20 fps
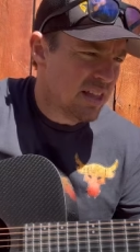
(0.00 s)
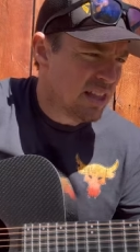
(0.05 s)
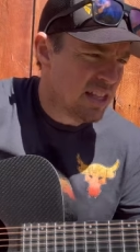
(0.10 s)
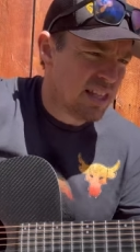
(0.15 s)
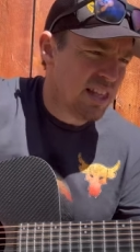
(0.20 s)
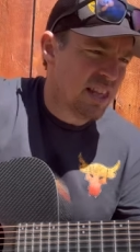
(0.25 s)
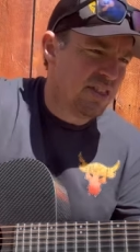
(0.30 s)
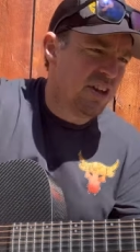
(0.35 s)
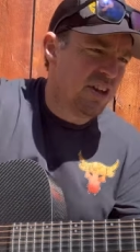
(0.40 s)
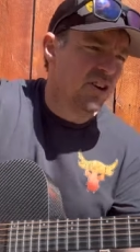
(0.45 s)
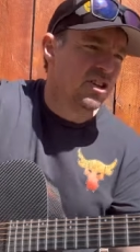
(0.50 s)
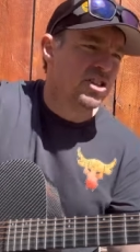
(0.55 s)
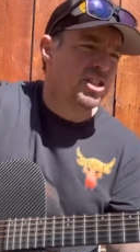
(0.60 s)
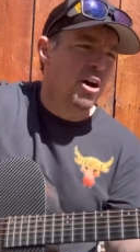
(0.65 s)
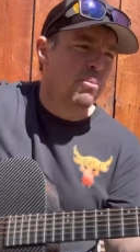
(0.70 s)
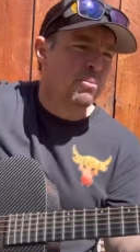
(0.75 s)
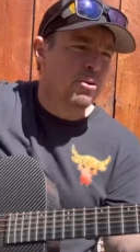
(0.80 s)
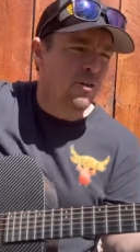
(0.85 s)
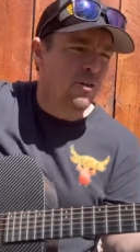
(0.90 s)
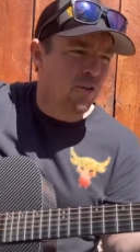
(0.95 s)
the, the third
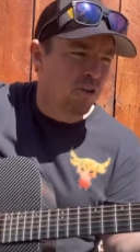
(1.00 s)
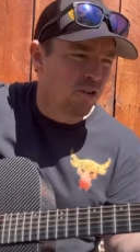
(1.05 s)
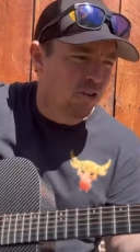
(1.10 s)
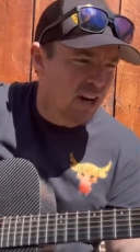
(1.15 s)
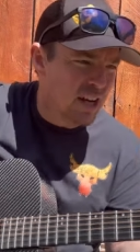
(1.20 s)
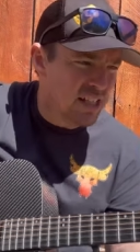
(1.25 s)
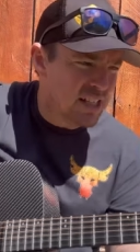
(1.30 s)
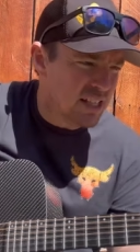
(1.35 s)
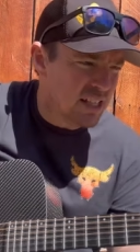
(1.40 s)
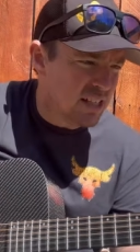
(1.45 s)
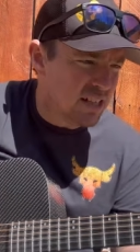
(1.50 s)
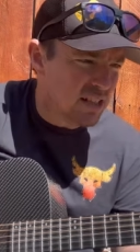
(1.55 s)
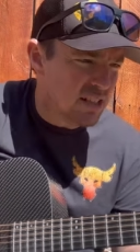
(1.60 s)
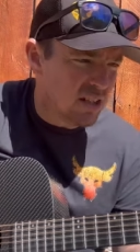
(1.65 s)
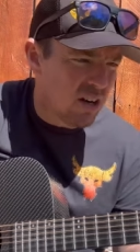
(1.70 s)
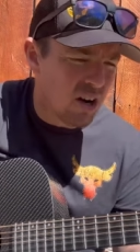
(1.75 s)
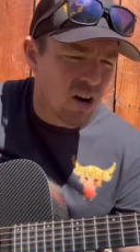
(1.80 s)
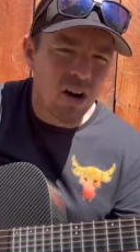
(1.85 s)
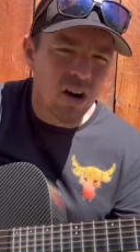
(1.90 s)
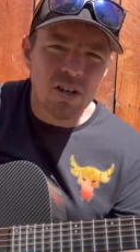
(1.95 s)
song, "Beautiful Crazy,"
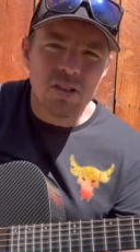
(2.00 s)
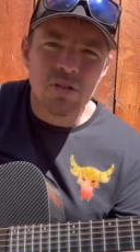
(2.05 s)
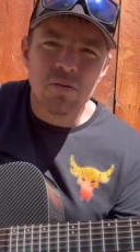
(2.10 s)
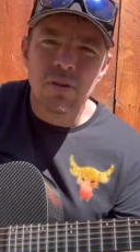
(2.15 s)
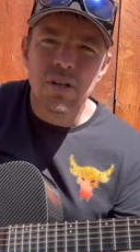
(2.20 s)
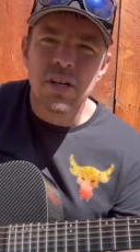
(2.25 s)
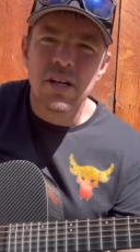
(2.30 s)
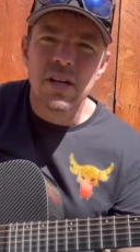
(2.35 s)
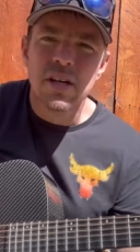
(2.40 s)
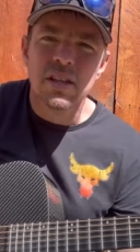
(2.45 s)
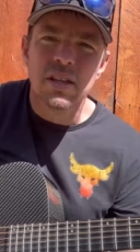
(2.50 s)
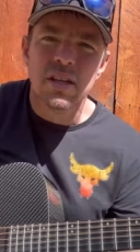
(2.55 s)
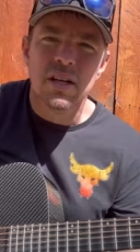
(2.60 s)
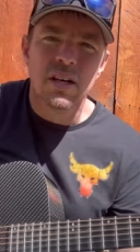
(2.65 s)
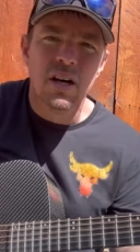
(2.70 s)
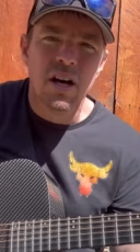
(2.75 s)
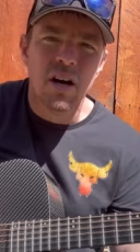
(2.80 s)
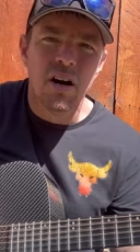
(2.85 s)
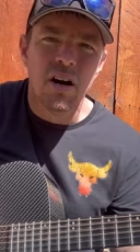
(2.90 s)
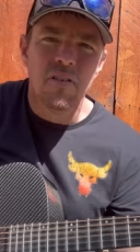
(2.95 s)
starts with a
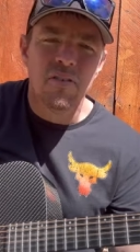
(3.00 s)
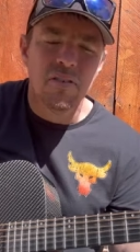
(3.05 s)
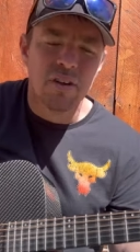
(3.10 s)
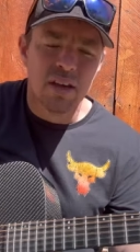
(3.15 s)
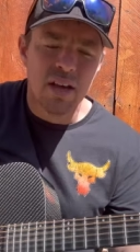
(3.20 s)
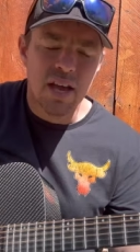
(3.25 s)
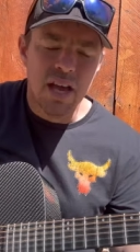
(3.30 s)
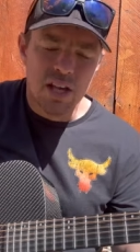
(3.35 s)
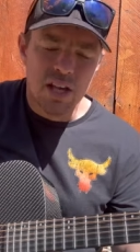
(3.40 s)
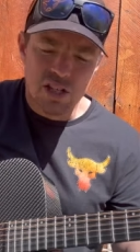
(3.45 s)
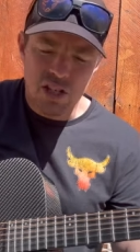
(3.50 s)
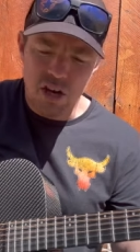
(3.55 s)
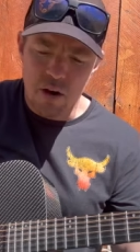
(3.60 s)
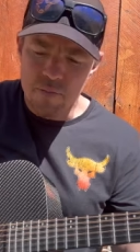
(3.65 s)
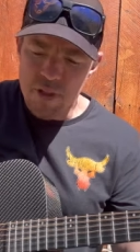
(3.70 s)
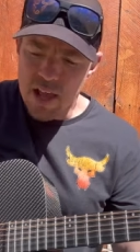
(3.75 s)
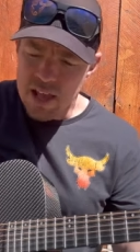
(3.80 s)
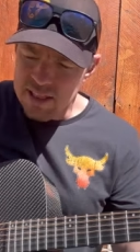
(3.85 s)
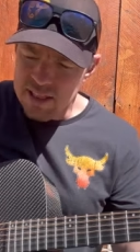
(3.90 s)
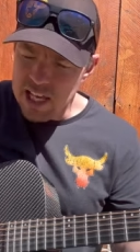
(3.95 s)
coffee. So
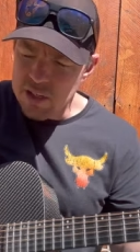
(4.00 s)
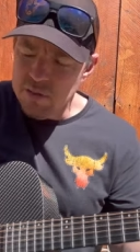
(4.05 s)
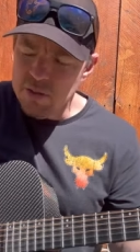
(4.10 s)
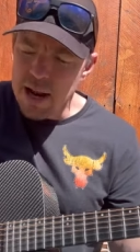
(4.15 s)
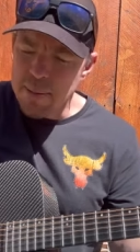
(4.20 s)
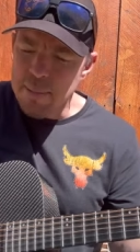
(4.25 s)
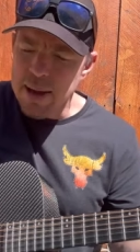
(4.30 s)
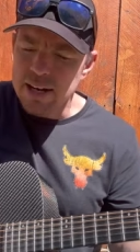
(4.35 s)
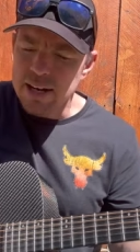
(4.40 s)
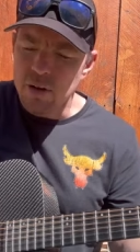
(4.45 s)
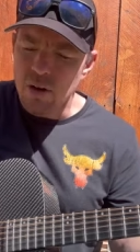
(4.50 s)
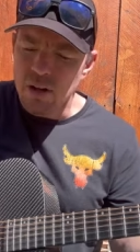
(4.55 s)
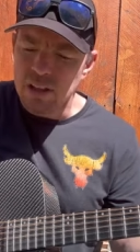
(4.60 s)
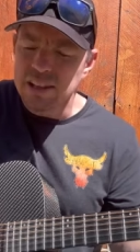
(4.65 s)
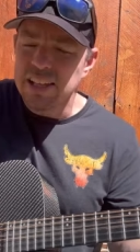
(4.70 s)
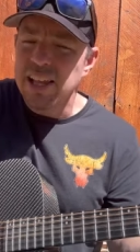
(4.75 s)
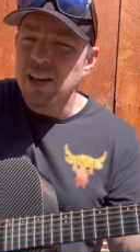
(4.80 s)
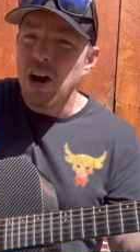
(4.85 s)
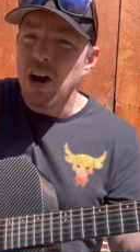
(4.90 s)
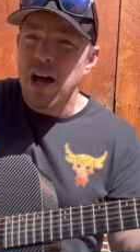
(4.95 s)
this one I might do a
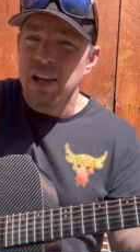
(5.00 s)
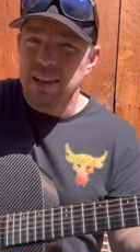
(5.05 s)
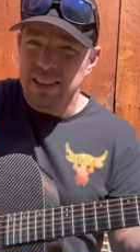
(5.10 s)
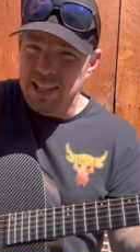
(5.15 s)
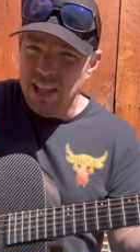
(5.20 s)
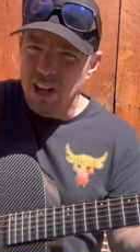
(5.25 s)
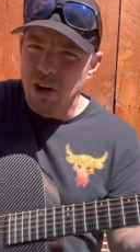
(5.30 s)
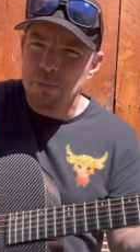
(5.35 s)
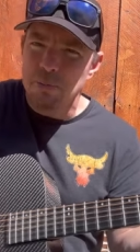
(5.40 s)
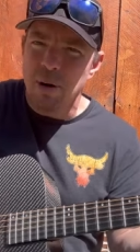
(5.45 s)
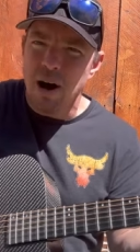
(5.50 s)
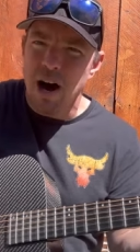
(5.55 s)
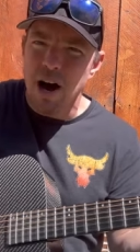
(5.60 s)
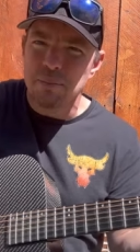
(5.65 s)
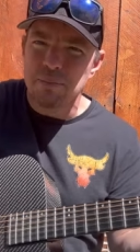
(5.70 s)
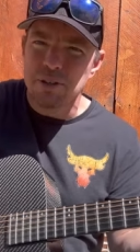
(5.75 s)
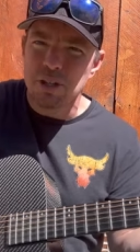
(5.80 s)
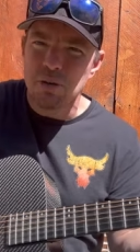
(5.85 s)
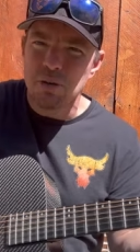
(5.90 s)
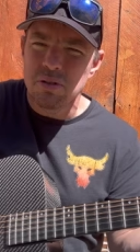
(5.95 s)
little a little
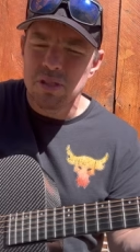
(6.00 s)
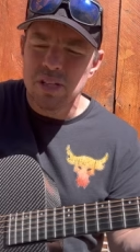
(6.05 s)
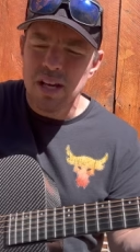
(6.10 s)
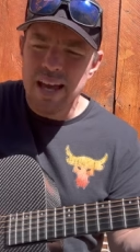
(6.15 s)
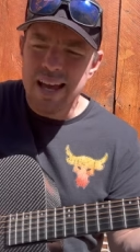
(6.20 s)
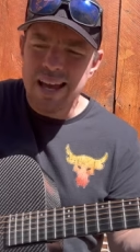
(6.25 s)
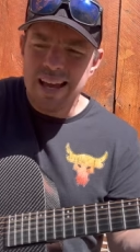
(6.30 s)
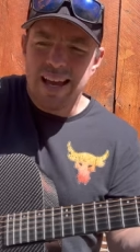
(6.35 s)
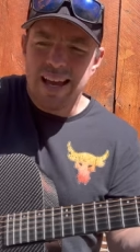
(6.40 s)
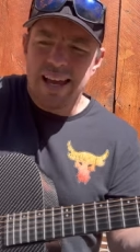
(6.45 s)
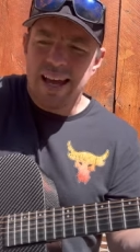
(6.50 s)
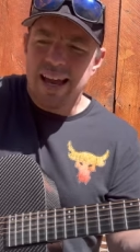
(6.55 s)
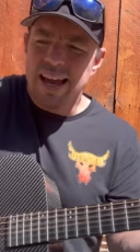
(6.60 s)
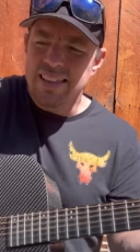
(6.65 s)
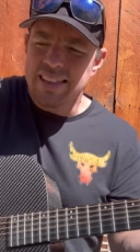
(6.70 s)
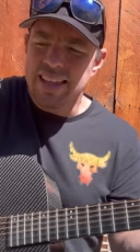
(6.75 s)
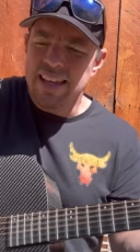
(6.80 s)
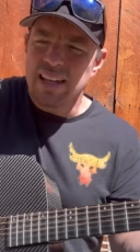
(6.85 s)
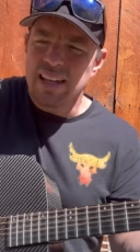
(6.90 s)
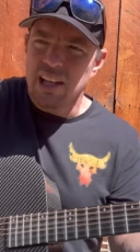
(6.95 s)
palm mute,
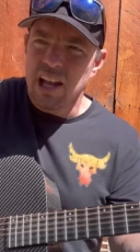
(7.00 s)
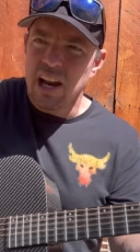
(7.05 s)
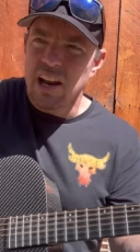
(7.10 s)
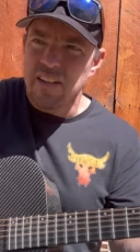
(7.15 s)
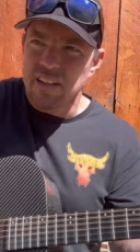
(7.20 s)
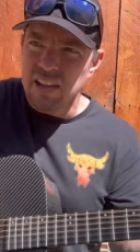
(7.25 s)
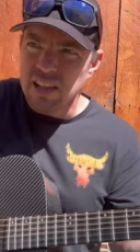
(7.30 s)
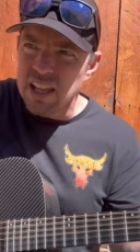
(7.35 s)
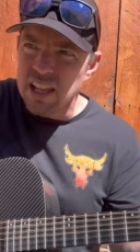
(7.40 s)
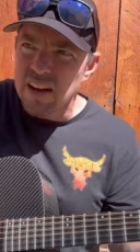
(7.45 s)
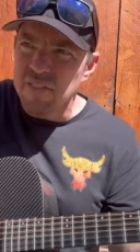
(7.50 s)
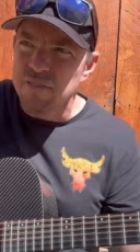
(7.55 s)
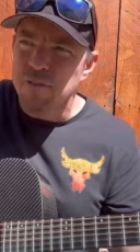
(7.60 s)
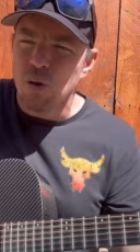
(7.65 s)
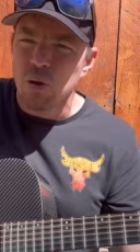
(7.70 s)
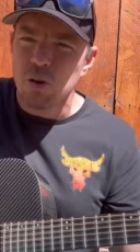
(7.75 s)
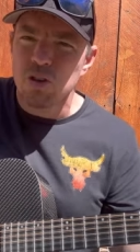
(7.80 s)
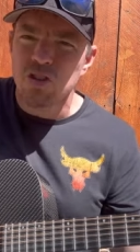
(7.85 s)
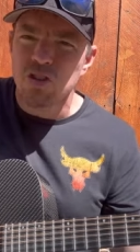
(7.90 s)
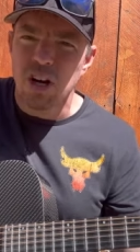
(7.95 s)
and then a, then a
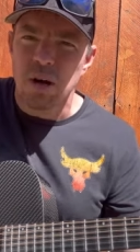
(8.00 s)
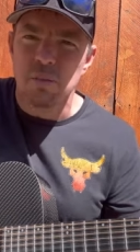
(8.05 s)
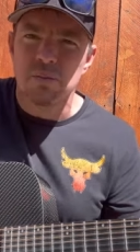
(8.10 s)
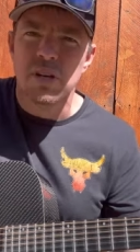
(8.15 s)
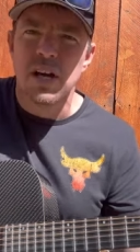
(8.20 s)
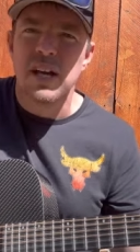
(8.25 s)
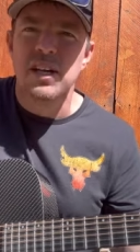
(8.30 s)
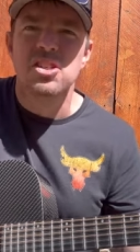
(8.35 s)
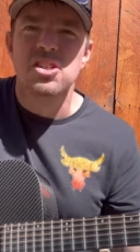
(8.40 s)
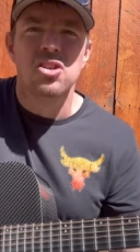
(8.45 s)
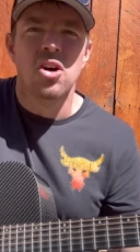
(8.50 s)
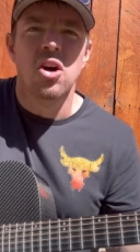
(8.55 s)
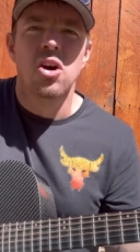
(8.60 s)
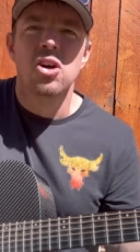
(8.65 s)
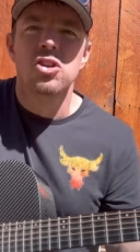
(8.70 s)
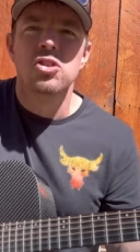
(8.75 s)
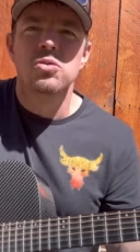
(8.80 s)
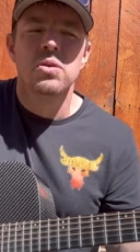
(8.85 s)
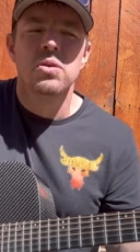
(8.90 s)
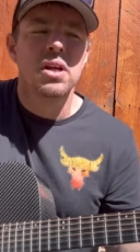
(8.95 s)
full strum. It
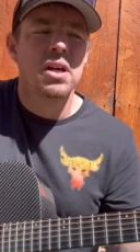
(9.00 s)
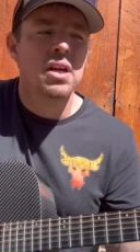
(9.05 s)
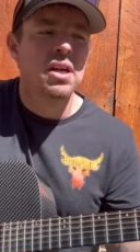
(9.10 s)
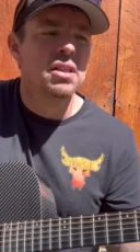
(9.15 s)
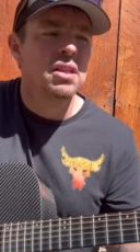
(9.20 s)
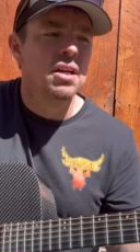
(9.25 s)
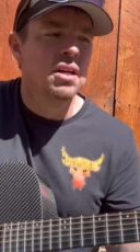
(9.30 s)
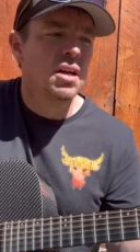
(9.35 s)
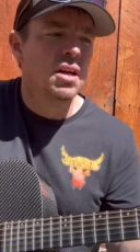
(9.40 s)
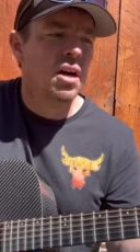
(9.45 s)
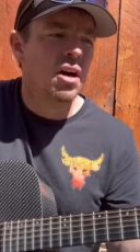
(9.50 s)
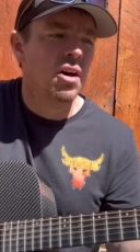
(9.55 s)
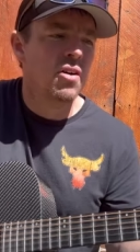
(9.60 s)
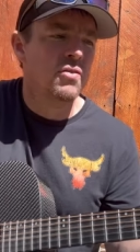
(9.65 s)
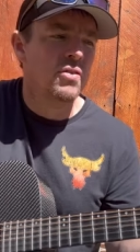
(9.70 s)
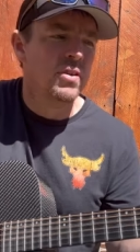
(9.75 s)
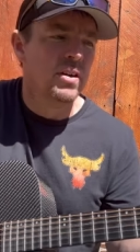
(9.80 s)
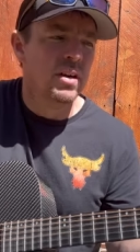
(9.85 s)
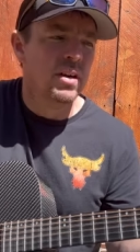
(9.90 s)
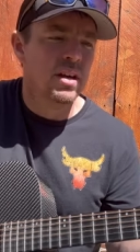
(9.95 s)
starts with a coffee,
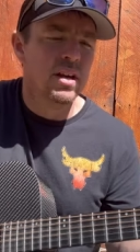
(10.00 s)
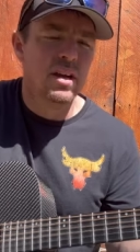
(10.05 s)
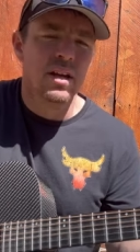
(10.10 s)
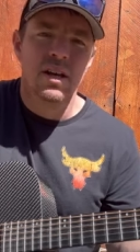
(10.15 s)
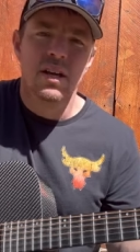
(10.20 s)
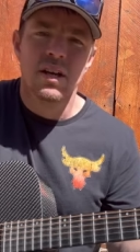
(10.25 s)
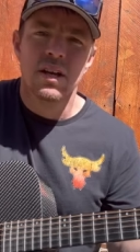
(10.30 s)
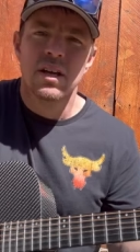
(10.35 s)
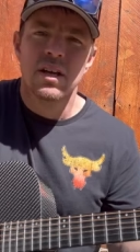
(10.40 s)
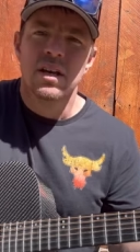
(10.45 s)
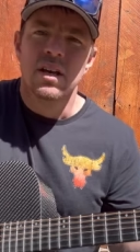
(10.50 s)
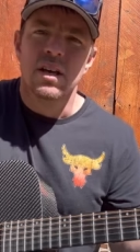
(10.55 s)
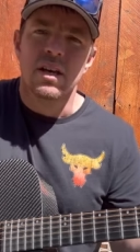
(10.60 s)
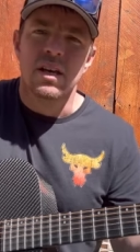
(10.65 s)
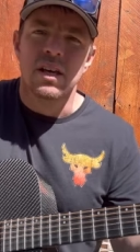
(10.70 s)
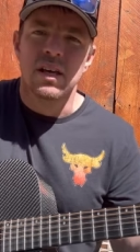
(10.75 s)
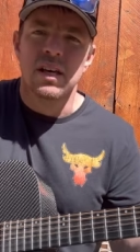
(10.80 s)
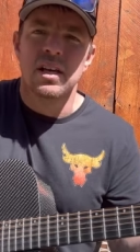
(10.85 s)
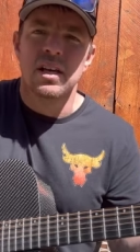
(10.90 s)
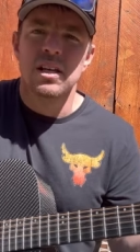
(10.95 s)

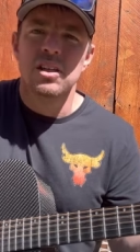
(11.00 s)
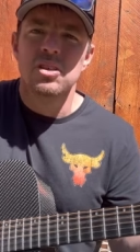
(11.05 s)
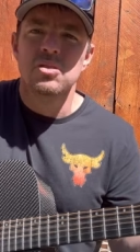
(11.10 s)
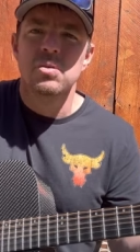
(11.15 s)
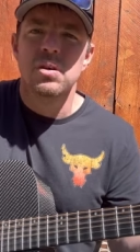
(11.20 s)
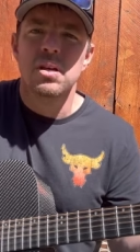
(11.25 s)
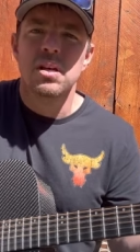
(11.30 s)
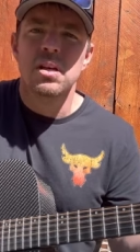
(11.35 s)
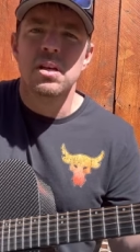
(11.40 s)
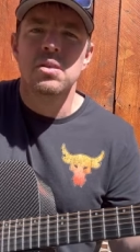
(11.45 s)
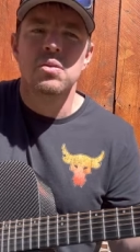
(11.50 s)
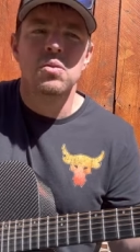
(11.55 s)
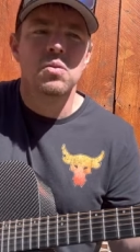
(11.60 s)
ends with a